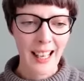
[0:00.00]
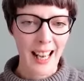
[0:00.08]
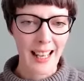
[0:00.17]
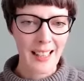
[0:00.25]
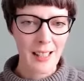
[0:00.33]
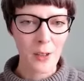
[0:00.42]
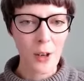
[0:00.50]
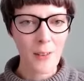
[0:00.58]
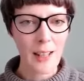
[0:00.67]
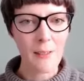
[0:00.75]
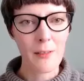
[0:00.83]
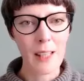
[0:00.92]
and have got
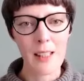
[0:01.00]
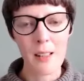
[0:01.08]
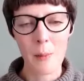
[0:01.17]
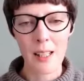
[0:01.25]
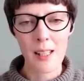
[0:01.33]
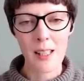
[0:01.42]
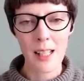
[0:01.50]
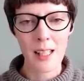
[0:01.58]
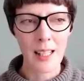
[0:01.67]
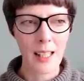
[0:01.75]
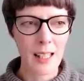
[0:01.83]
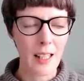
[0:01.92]
that flexibility and
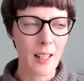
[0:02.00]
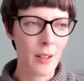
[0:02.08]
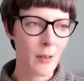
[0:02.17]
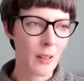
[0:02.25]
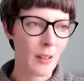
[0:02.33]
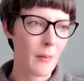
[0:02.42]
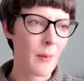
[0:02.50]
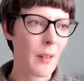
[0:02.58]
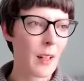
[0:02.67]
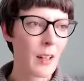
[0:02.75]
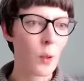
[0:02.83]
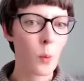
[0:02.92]
the you know the
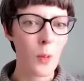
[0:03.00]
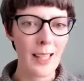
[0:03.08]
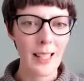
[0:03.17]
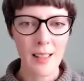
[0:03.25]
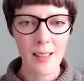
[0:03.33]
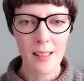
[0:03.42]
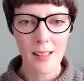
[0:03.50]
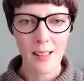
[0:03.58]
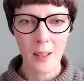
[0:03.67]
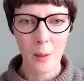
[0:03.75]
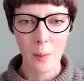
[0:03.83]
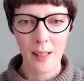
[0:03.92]
the willingness and the
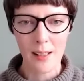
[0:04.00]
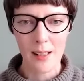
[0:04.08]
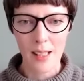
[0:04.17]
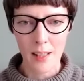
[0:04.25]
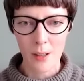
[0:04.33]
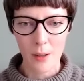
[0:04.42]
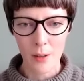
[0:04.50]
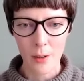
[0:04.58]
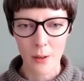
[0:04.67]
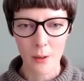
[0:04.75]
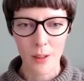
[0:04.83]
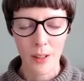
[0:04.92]
capacity
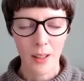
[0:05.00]
to